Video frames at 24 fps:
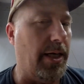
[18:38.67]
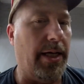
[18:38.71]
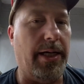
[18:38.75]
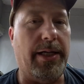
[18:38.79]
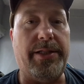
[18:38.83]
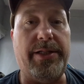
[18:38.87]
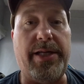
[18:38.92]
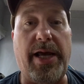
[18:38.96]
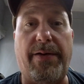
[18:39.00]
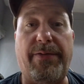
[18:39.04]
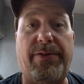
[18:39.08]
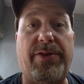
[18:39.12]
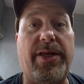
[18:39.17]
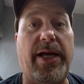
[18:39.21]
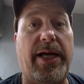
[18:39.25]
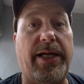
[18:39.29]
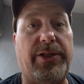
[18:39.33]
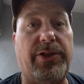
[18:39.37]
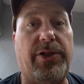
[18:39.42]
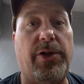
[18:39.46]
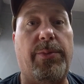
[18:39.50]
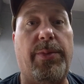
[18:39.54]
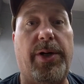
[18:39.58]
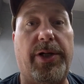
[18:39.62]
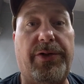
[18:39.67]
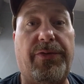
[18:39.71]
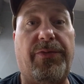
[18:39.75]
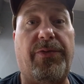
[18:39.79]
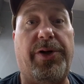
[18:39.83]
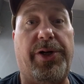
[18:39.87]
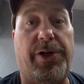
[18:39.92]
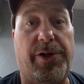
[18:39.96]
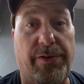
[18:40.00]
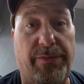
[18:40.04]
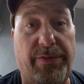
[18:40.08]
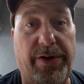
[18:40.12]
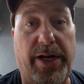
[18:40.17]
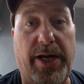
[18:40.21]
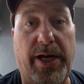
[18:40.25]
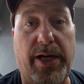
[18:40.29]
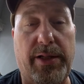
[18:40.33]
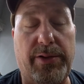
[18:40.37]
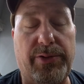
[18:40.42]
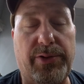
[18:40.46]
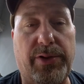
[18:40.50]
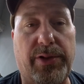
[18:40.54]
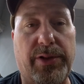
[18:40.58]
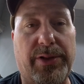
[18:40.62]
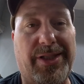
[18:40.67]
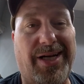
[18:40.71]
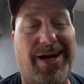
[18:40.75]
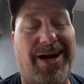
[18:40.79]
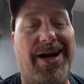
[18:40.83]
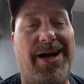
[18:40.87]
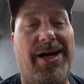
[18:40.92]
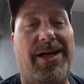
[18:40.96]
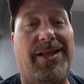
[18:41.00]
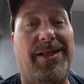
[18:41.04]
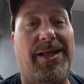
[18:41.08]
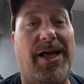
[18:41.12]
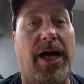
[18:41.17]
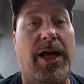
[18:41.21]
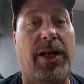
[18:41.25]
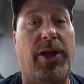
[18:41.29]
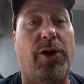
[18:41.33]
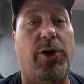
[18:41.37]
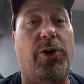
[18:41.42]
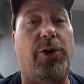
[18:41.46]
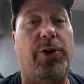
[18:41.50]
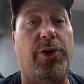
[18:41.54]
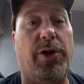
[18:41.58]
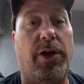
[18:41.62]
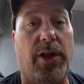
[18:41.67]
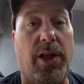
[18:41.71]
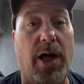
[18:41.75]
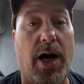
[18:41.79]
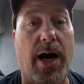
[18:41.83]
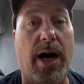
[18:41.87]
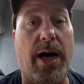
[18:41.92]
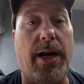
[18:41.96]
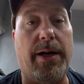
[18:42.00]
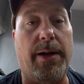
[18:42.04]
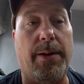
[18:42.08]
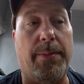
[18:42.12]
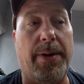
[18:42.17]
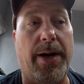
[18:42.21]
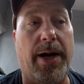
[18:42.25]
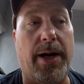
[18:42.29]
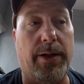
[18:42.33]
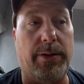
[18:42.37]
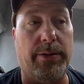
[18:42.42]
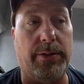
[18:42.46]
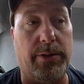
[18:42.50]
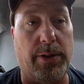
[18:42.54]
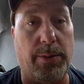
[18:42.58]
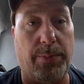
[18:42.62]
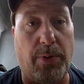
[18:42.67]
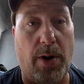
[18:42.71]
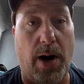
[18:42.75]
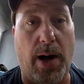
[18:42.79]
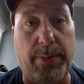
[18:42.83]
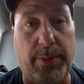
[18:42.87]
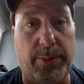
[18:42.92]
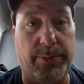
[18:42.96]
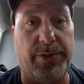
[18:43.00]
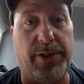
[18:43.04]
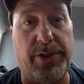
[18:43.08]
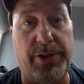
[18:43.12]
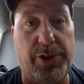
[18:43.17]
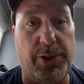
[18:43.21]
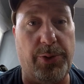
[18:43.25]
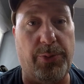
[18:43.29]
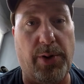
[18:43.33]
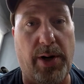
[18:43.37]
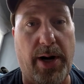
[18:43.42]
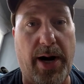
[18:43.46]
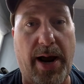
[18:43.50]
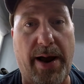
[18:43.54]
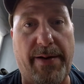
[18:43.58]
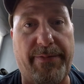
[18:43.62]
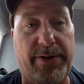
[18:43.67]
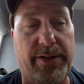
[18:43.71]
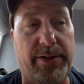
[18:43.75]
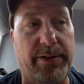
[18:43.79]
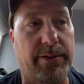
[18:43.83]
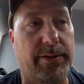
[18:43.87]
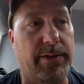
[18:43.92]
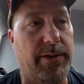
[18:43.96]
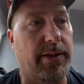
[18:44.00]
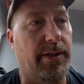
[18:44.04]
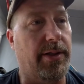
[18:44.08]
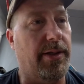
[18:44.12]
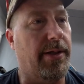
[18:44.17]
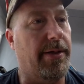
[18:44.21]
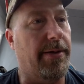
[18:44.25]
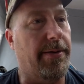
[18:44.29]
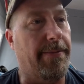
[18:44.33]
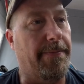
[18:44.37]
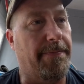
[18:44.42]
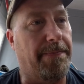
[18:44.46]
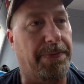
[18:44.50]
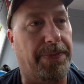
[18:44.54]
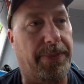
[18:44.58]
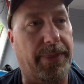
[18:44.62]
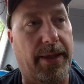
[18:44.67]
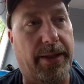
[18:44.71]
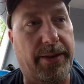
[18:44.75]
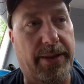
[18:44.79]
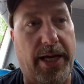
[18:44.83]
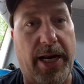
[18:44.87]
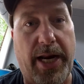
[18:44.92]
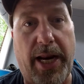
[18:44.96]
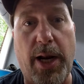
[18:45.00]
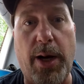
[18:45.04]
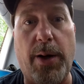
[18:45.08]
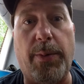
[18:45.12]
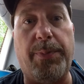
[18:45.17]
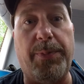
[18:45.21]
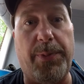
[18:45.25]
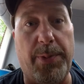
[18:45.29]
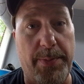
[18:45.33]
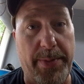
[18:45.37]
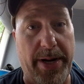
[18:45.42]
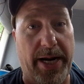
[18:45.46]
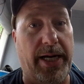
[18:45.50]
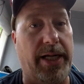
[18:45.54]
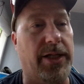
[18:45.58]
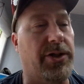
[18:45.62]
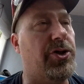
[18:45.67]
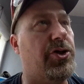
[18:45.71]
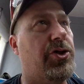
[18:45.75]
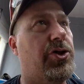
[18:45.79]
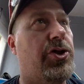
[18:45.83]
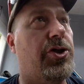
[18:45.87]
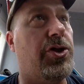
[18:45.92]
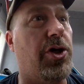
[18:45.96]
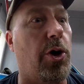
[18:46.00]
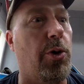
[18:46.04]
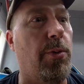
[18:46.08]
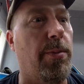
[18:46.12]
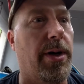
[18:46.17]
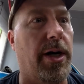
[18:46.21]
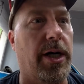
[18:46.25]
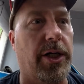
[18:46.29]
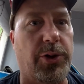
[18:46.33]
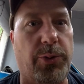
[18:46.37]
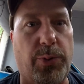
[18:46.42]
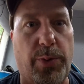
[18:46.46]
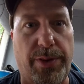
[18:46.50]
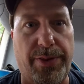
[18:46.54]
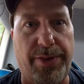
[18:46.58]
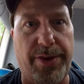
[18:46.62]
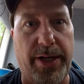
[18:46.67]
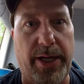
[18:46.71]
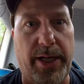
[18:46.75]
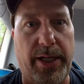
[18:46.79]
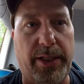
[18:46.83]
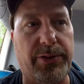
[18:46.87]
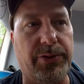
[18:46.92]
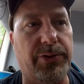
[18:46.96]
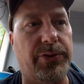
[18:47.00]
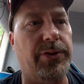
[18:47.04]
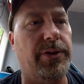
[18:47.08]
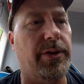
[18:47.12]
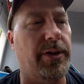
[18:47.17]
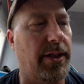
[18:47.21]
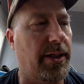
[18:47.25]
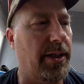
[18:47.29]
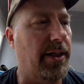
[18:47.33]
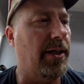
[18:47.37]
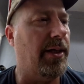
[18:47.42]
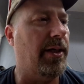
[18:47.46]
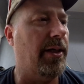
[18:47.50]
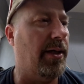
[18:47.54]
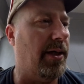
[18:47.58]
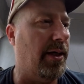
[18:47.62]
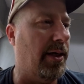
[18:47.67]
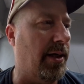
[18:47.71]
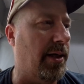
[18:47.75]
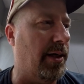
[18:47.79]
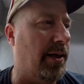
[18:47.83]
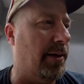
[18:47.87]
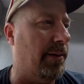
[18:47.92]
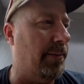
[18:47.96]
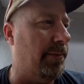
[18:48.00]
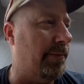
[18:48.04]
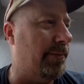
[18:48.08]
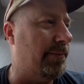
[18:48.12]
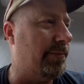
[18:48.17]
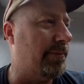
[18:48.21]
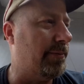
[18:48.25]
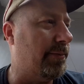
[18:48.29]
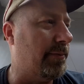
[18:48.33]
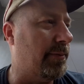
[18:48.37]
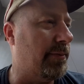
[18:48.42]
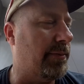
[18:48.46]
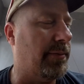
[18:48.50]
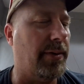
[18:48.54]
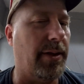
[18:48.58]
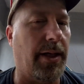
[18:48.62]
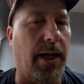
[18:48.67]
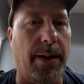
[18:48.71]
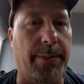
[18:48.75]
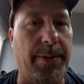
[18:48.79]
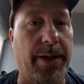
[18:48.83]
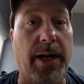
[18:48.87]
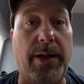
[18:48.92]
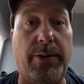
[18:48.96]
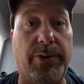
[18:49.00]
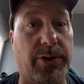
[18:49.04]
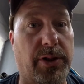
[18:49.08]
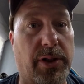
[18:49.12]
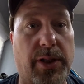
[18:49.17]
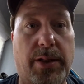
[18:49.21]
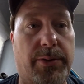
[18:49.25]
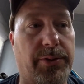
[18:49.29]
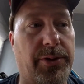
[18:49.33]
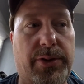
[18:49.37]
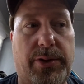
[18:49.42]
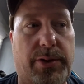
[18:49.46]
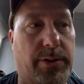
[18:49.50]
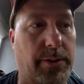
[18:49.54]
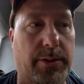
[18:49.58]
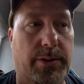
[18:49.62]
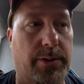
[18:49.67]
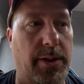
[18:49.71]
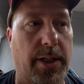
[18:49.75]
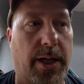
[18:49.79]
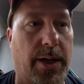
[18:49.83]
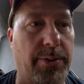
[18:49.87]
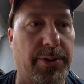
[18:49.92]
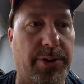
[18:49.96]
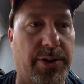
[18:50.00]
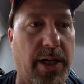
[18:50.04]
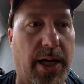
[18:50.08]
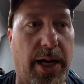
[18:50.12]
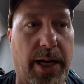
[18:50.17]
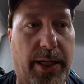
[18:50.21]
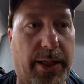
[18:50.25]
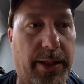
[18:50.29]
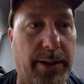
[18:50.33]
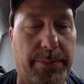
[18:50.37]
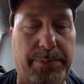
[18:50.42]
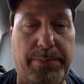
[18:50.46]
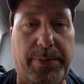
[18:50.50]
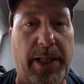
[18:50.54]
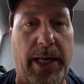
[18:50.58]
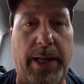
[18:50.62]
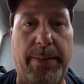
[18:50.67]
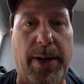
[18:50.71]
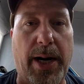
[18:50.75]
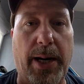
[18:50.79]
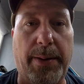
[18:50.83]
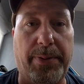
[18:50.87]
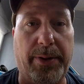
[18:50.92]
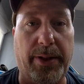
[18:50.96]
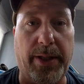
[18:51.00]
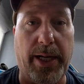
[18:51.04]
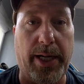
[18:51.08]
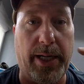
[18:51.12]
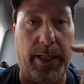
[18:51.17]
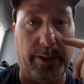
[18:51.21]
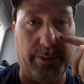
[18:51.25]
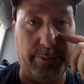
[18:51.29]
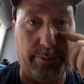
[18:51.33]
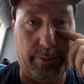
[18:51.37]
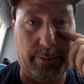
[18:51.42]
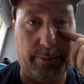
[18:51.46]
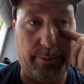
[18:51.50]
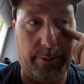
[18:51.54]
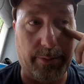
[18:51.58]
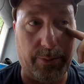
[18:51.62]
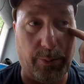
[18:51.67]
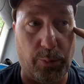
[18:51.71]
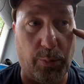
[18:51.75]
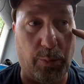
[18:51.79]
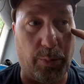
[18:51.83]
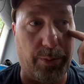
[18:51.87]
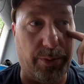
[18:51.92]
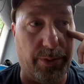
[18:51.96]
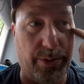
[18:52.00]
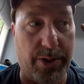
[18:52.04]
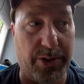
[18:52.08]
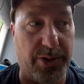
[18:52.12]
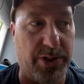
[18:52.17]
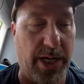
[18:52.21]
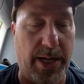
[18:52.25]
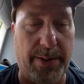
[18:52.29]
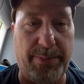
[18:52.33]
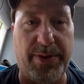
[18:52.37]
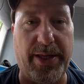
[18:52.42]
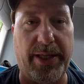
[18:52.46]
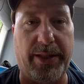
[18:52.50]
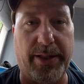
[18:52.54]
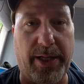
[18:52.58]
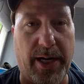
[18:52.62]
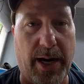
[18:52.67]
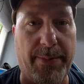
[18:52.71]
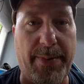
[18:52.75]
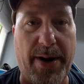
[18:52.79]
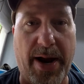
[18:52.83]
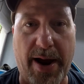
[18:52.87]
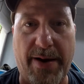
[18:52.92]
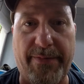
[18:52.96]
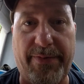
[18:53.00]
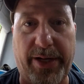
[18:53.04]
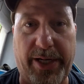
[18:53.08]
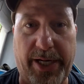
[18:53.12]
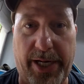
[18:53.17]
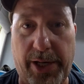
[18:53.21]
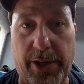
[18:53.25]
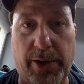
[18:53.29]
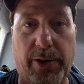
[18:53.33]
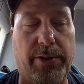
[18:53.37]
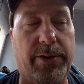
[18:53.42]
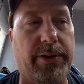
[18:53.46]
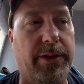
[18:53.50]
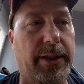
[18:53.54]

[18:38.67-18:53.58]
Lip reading: David, thanks so much for your videos, because I learned a lot about the problems that you were having that helped me so much with this. I mean, it was like play by play, the same thing that I'm having here,